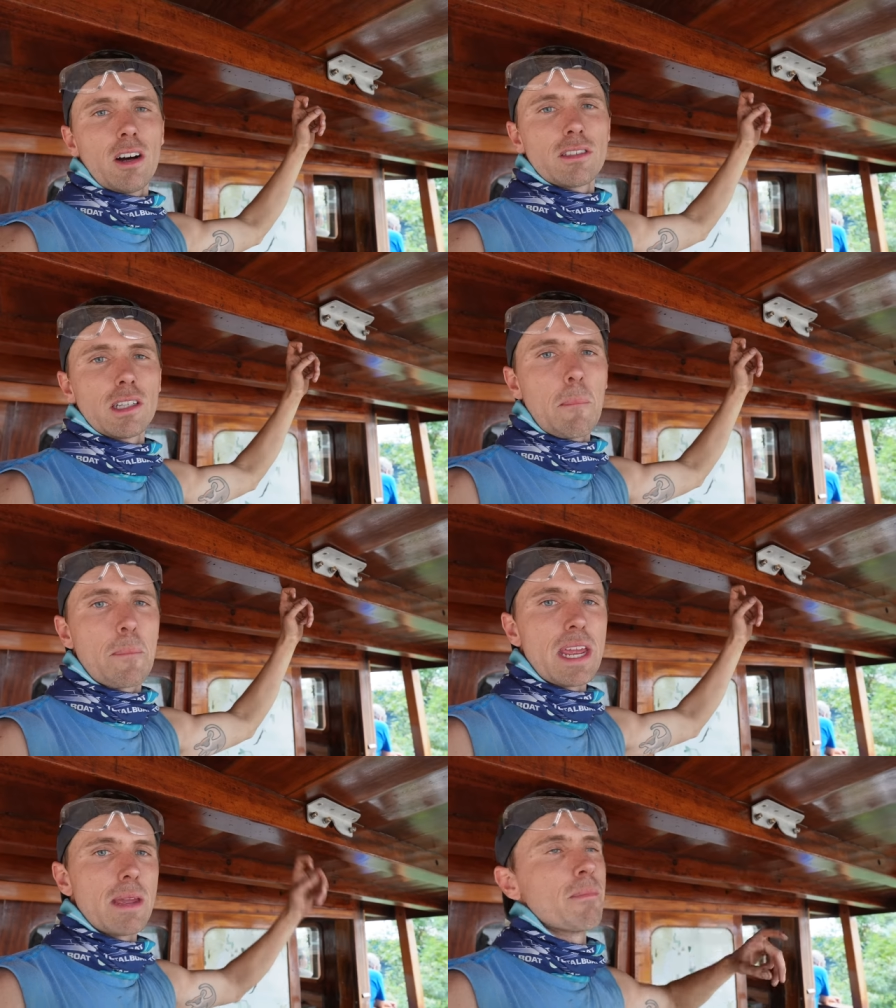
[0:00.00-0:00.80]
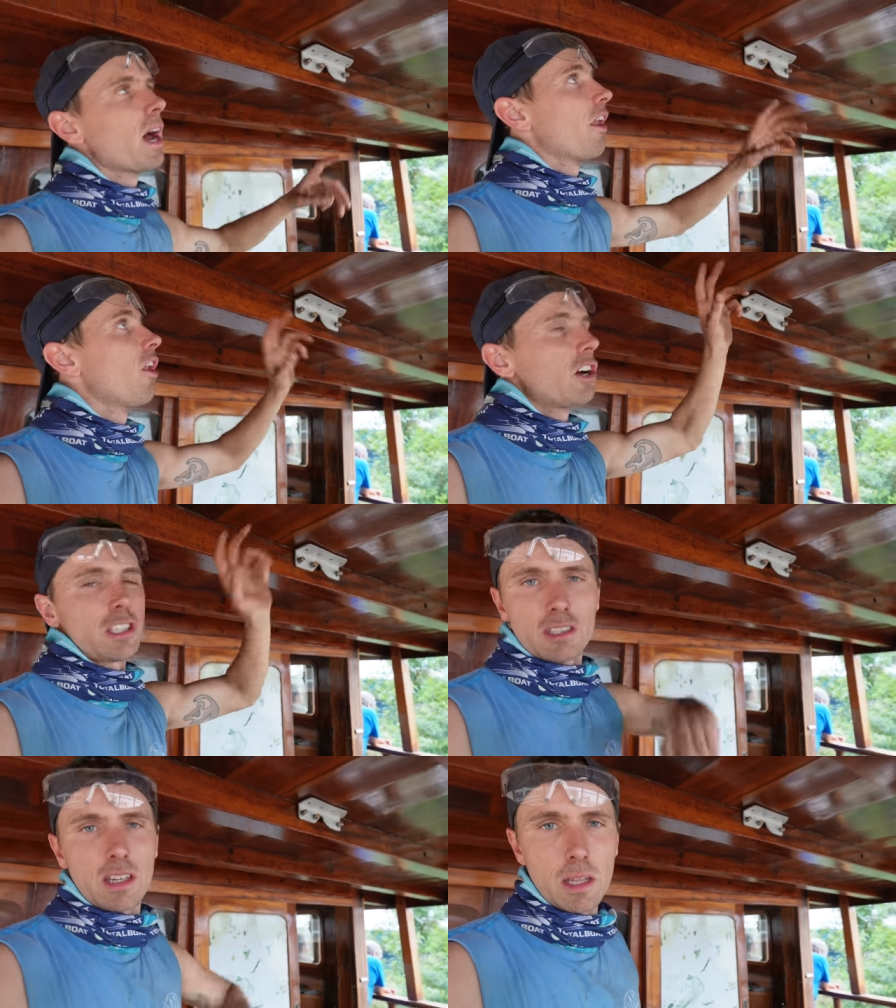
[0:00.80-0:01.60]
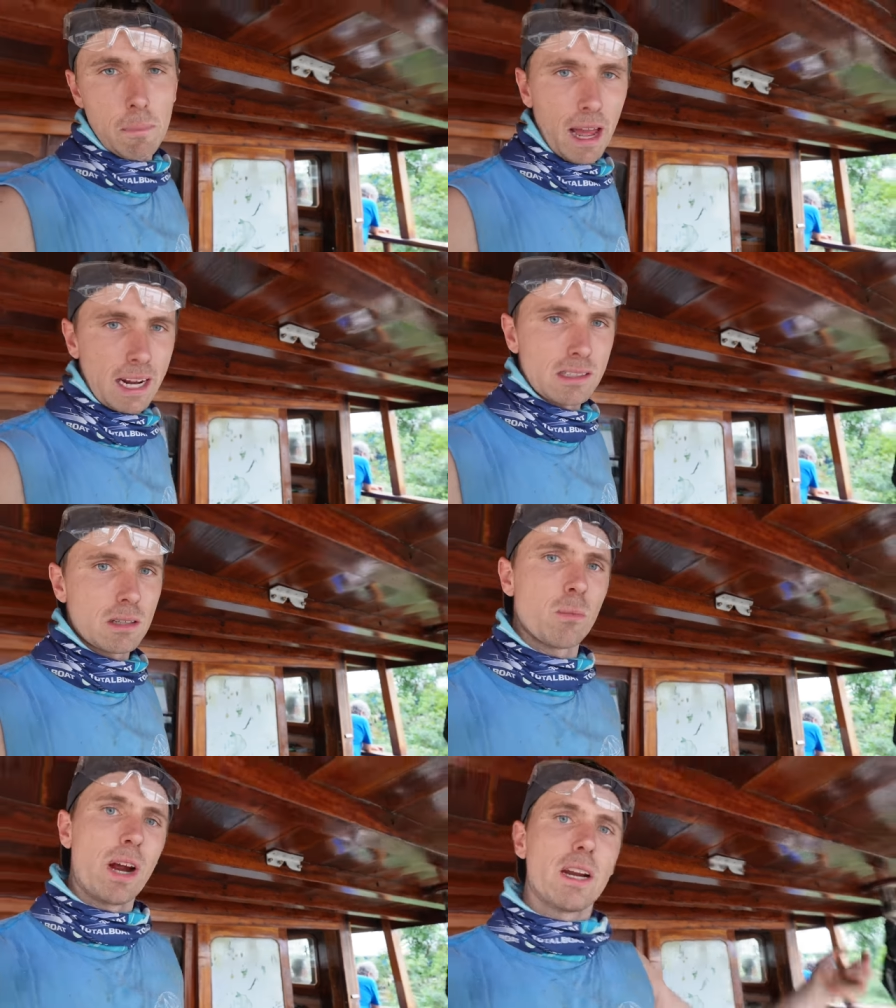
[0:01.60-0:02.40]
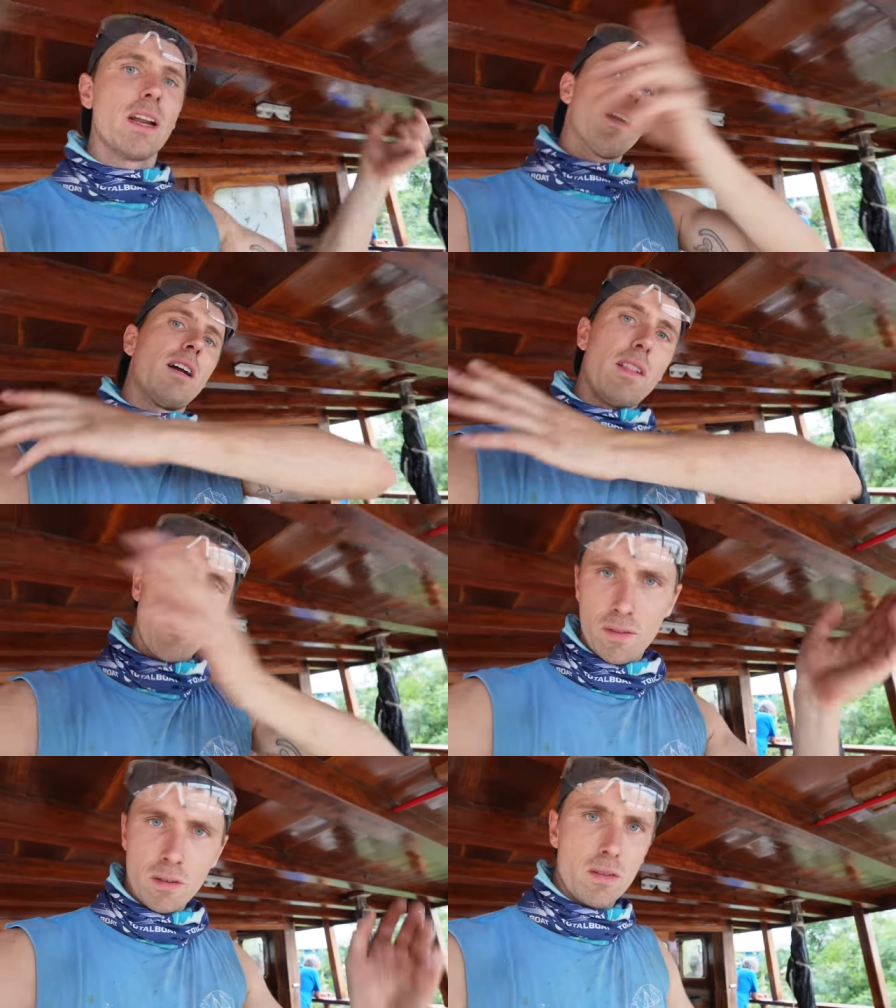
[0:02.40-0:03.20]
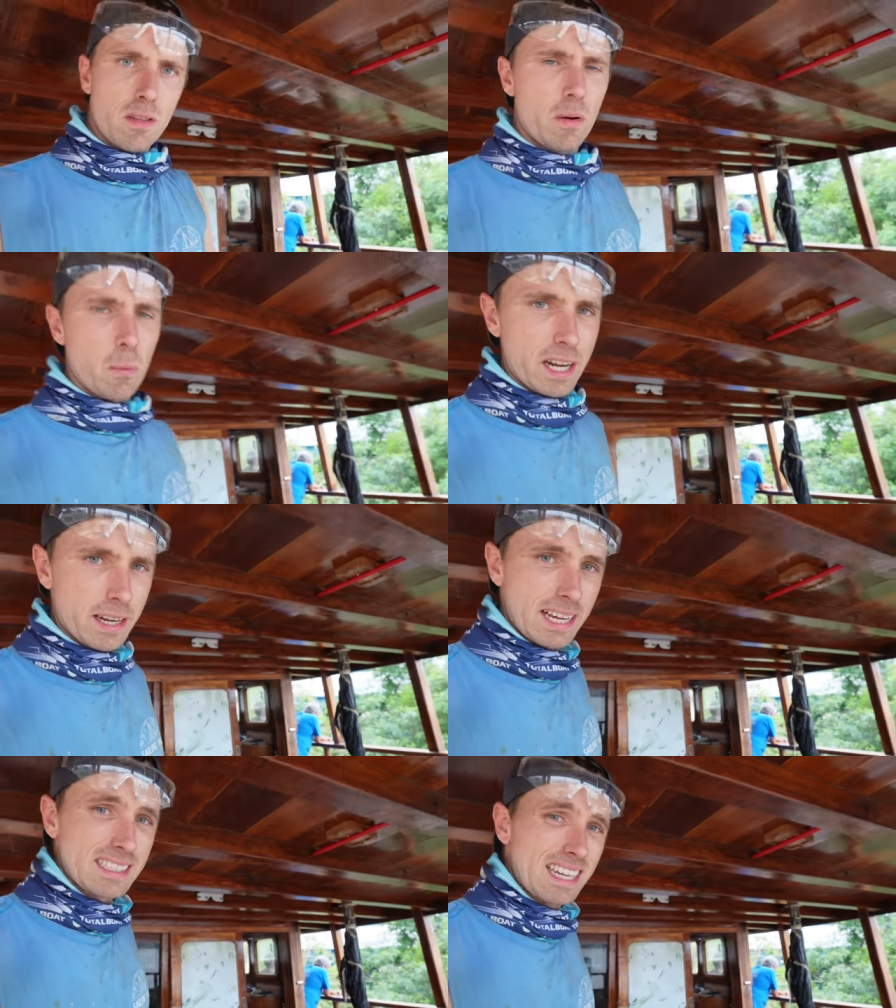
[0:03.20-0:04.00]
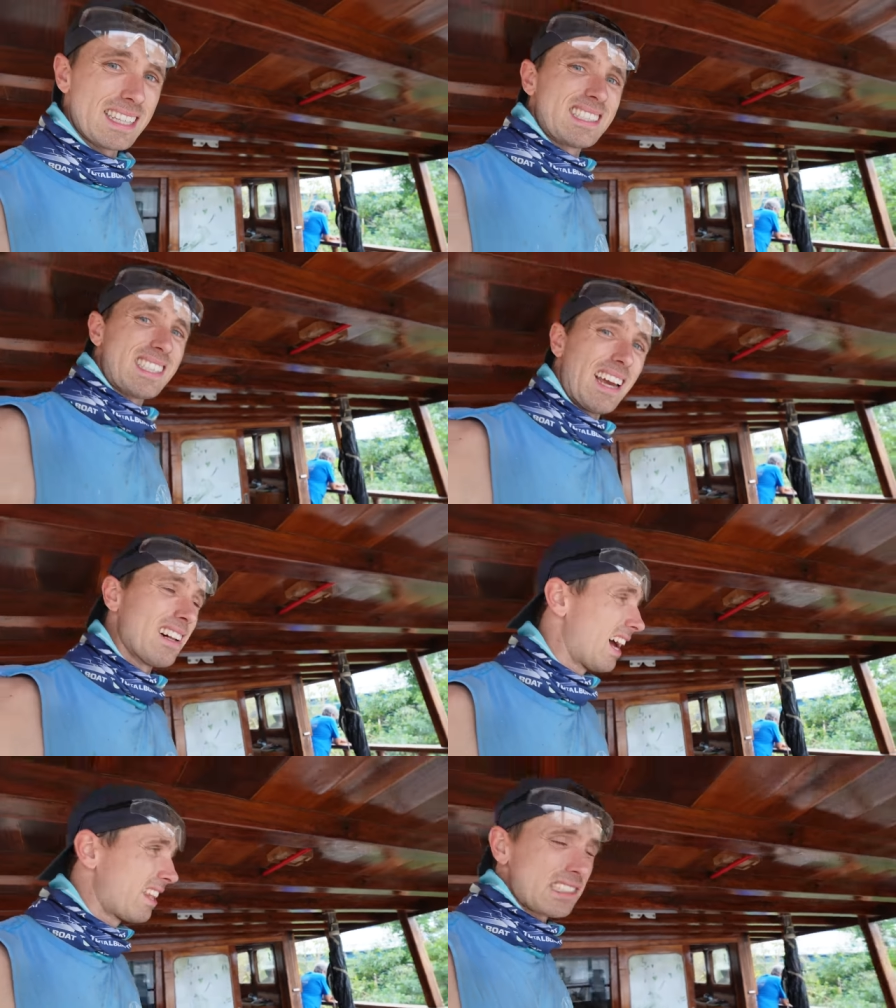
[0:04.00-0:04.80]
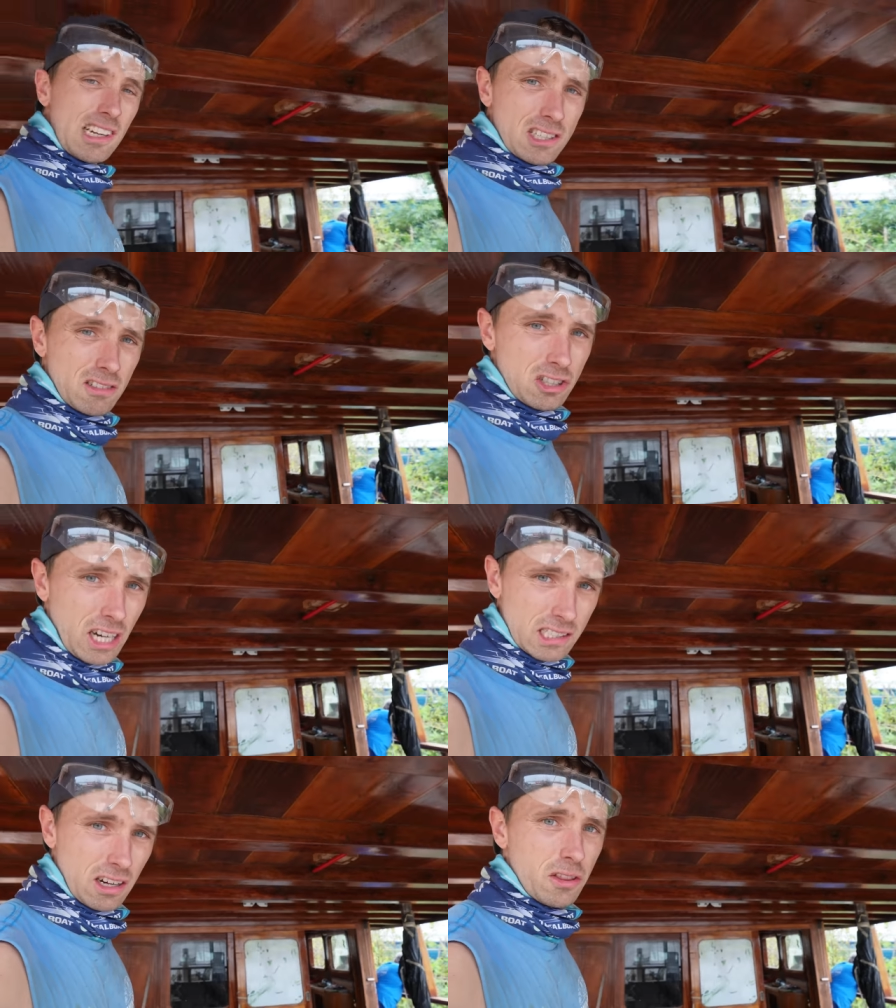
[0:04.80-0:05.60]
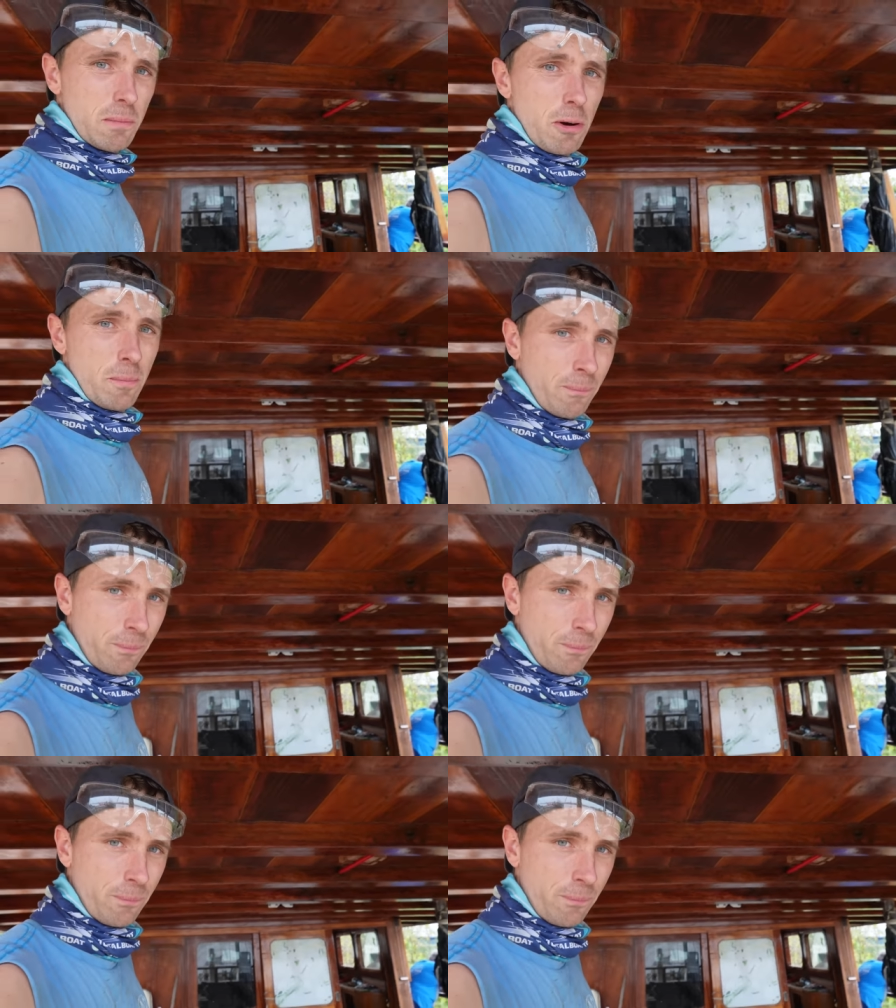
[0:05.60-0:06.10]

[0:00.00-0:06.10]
onto the beam and not just on the planks when the wind is in the sail and there's a lot of stress on the boom.